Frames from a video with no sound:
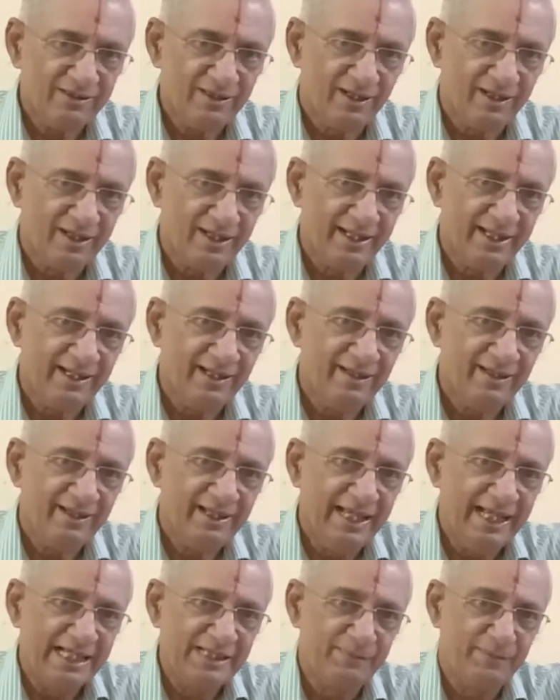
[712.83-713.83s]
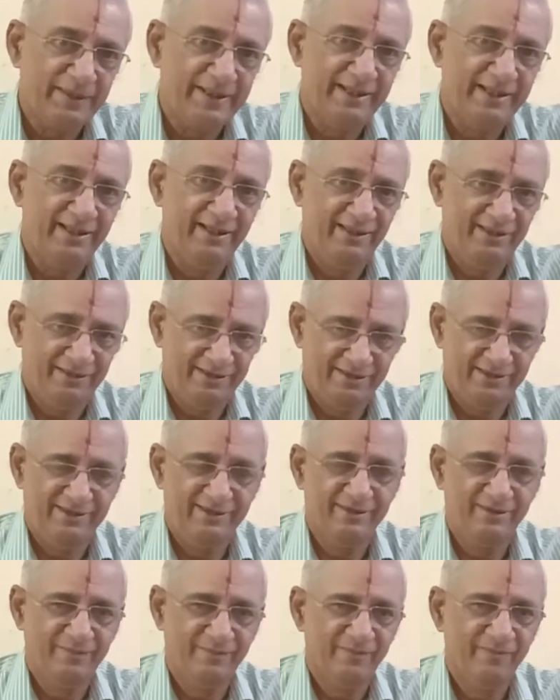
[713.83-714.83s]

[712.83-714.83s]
are like expertise.